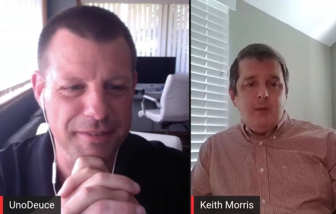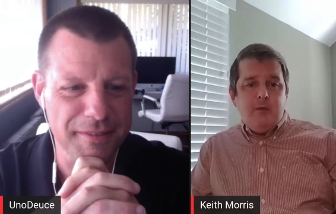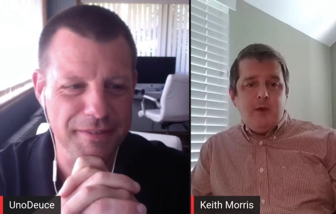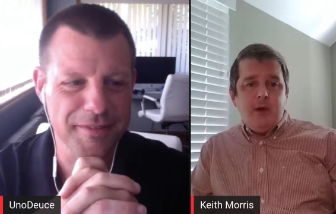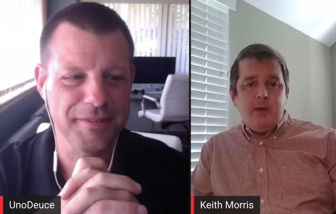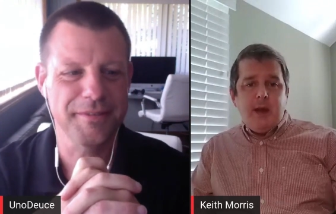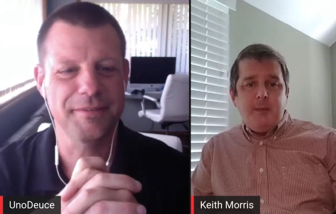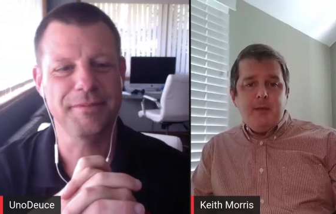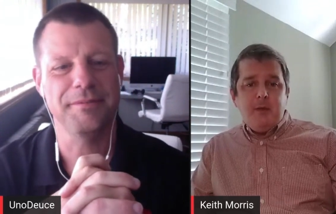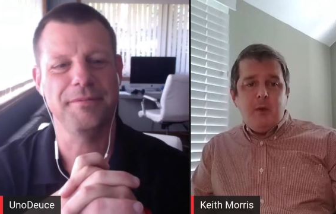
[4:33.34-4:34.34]
Speaker 1: we were very
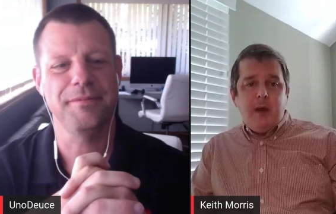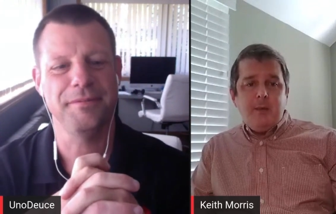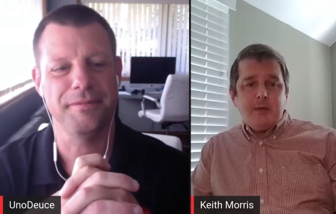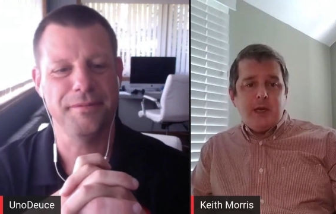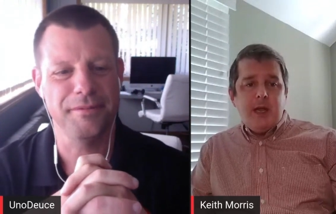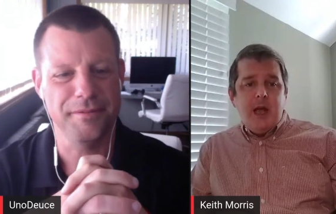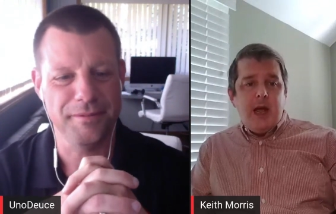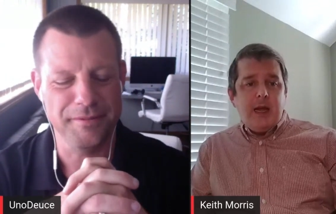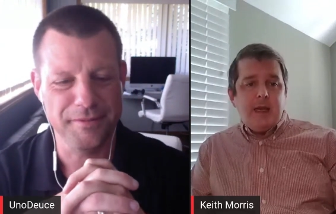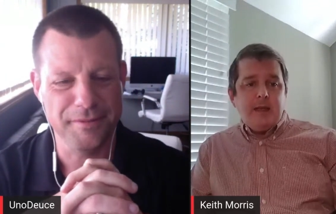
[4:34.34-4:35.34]
happy that we were able to
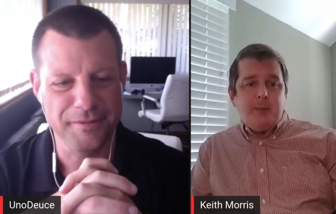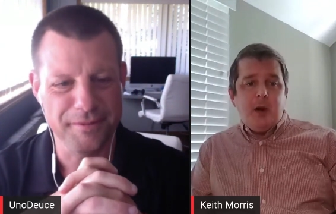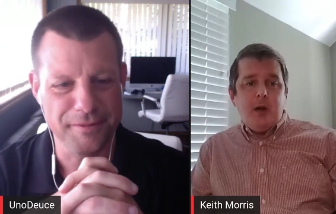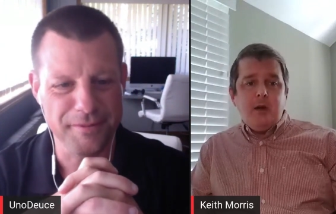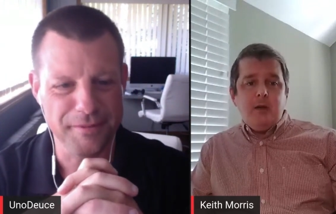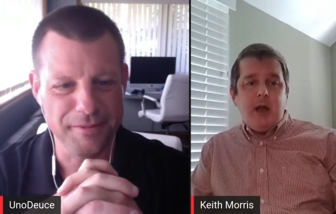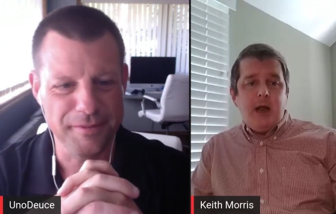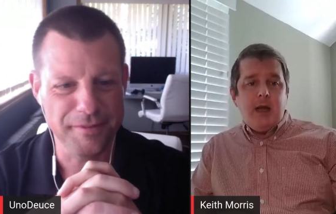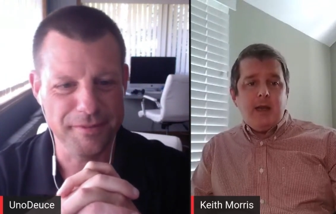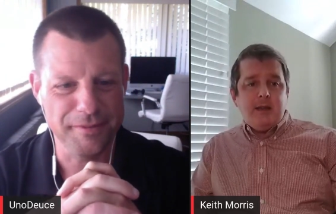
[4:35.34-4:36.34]
highlight the partner and
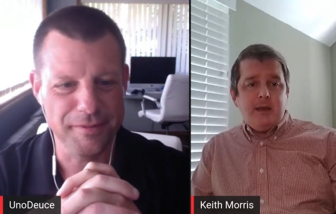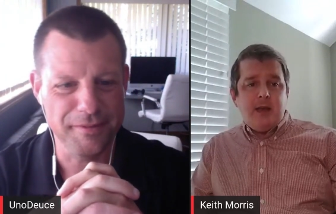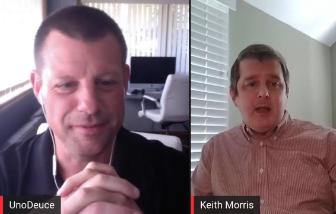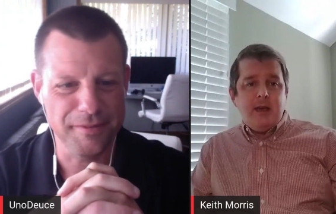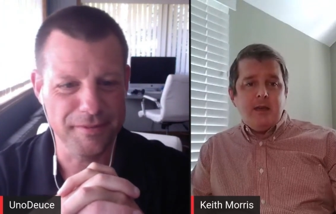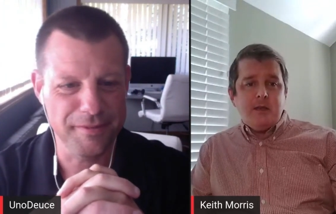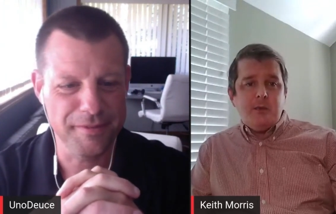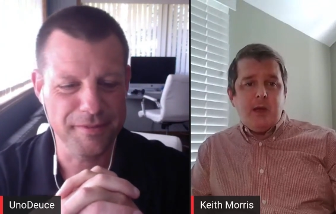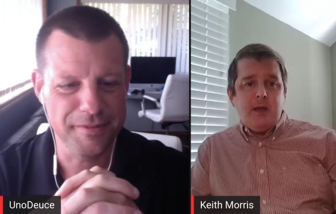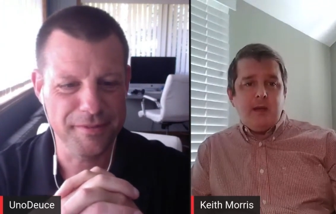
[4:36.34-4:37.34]
highlight the client as
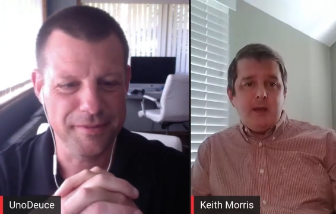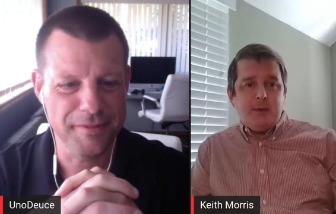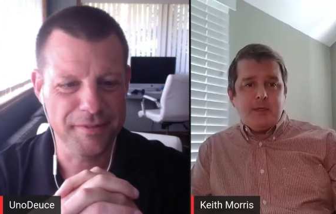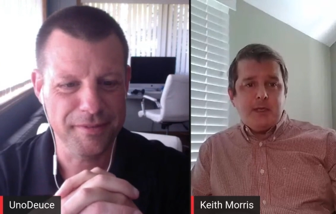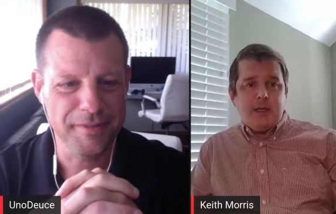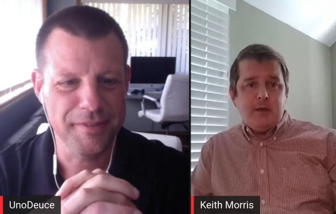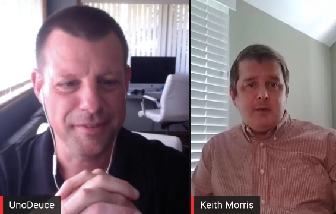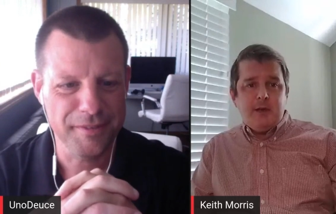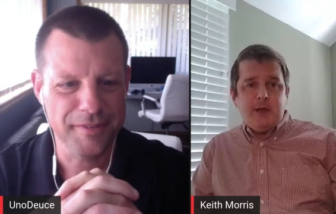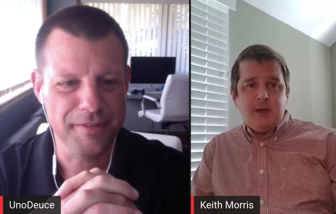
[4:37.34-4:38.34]
well in that particular
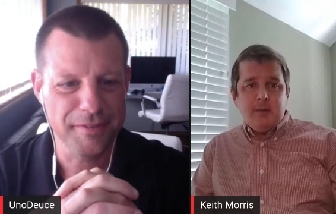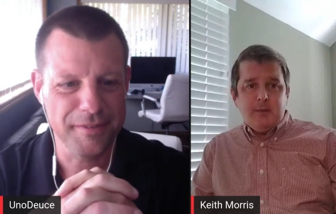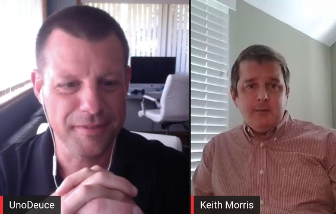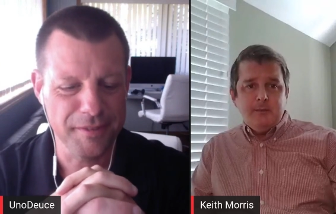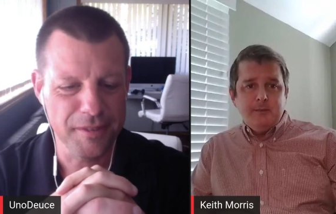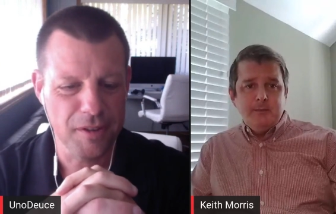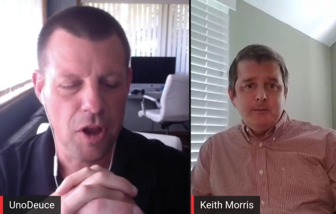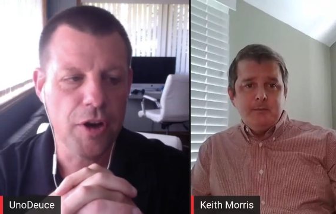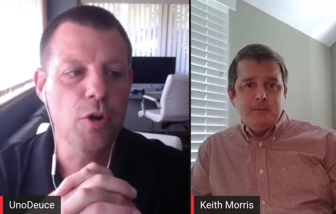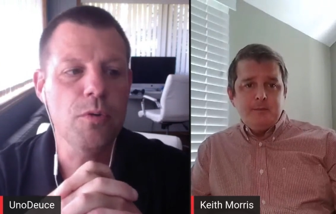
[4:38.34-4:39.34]
video
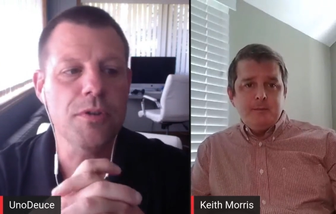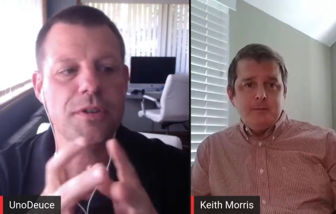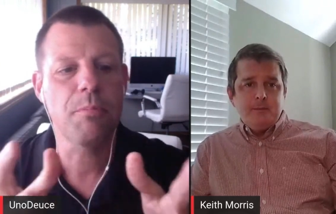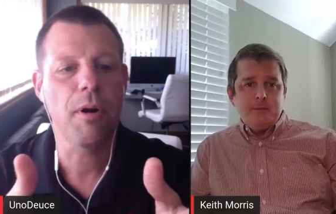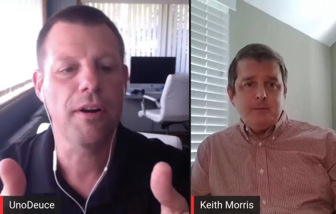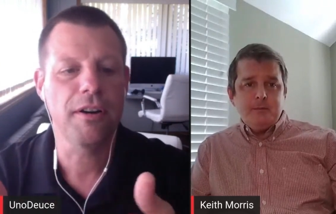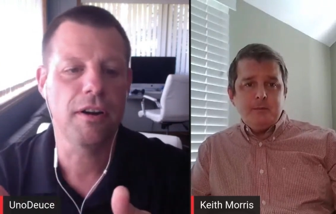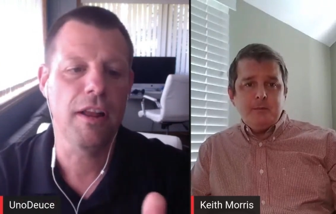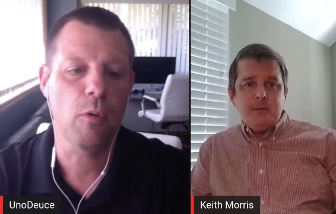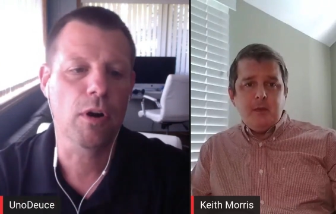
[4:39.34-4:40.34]
Speaker 2: and who was the partner
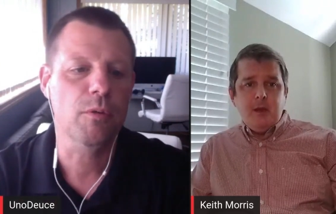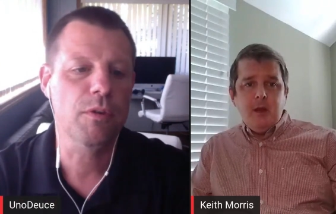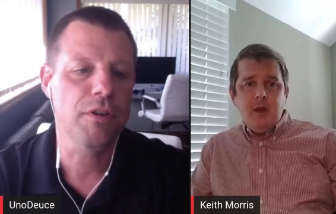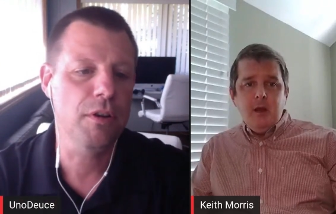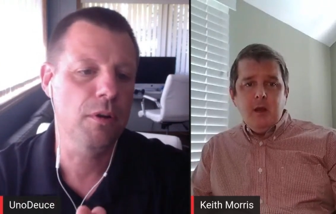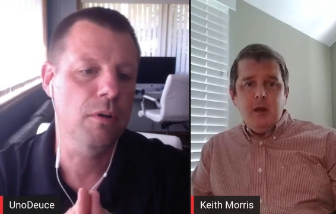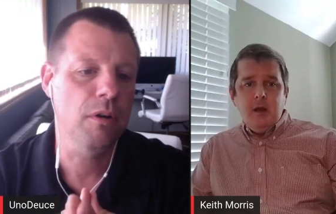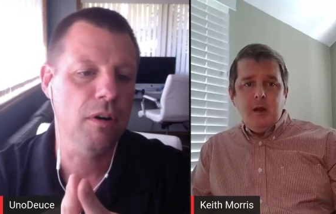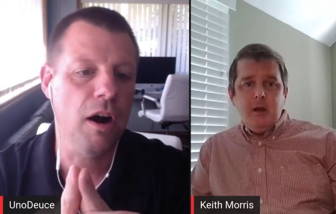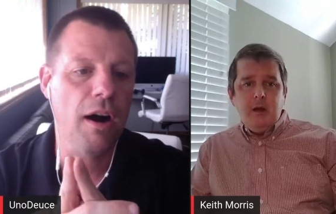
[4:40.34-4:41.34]
that worked with you
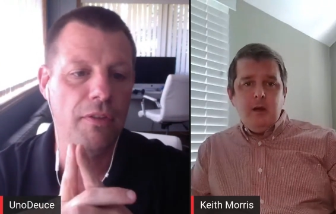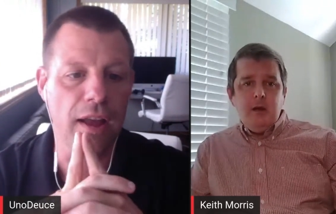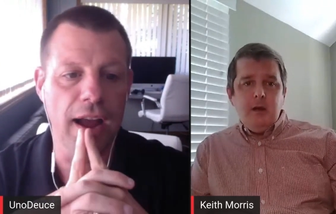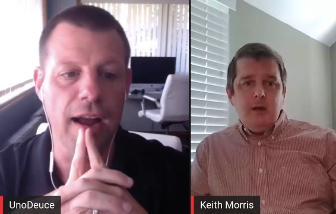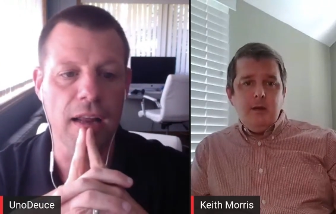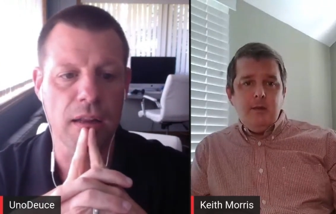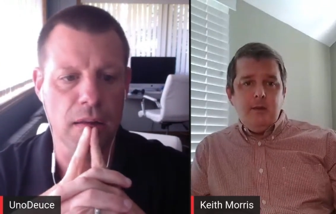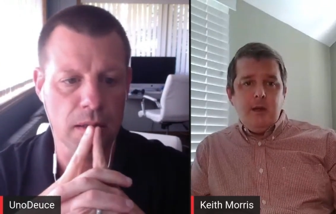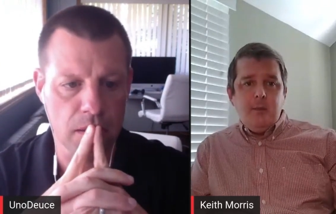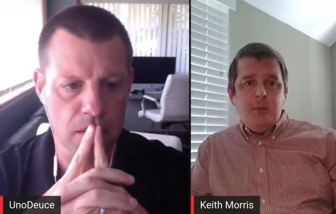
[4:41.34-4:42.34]
on that?
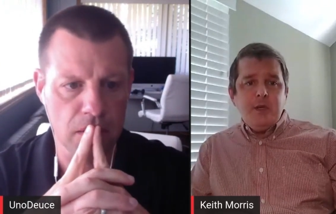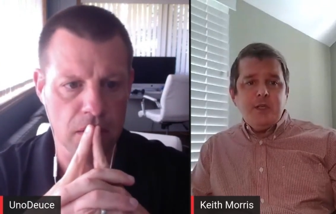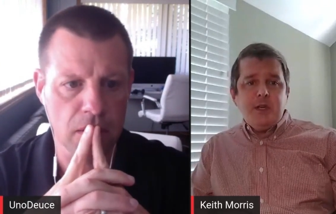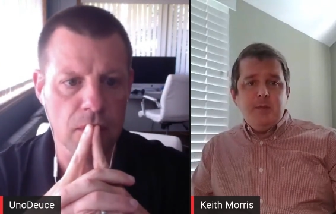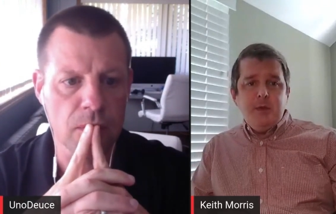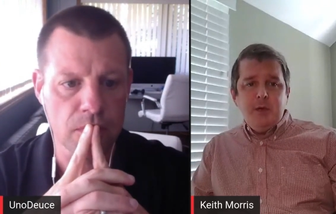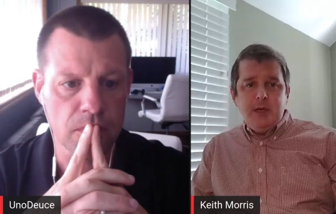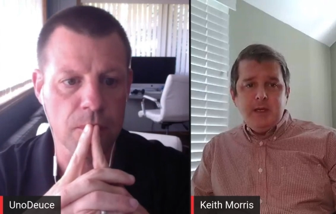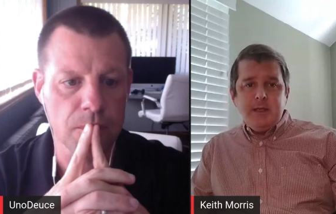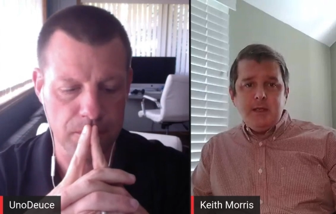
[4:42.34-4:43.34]
Uh, Bridging
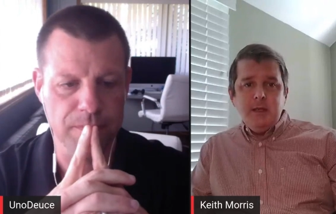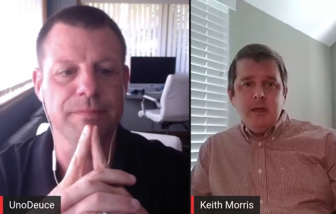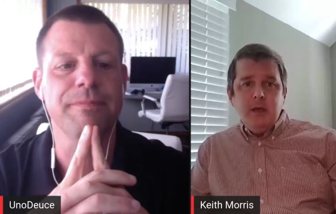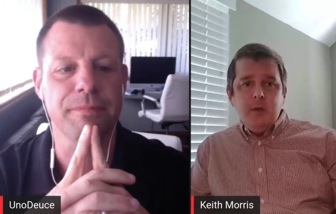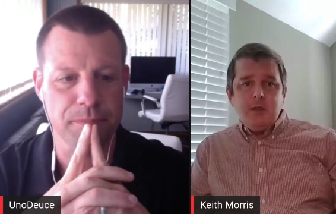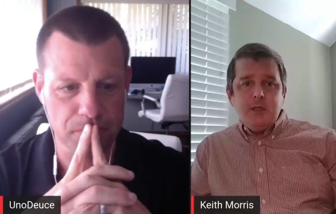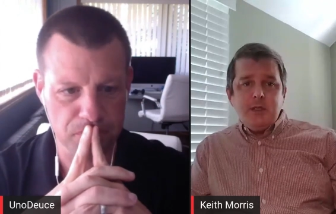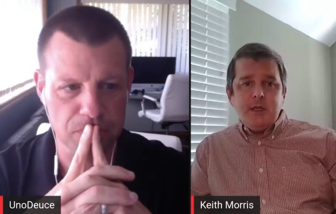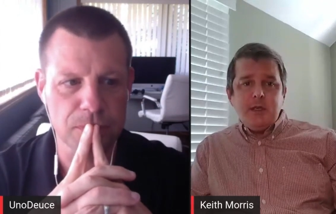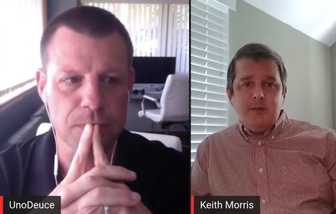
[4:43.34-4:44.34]
Communities
Speaker 1: which
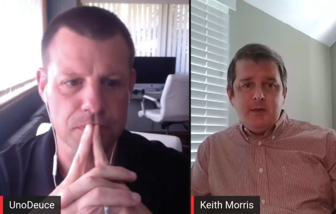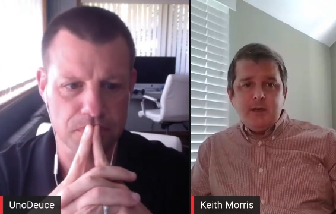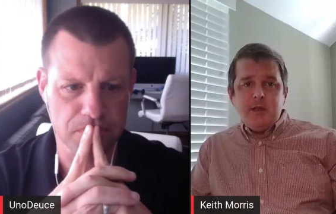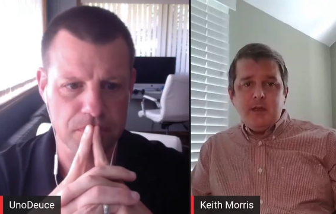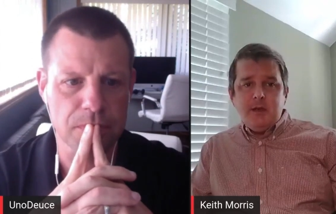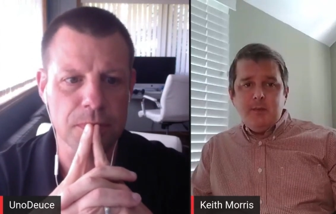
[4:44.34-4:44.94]
is a, a, a,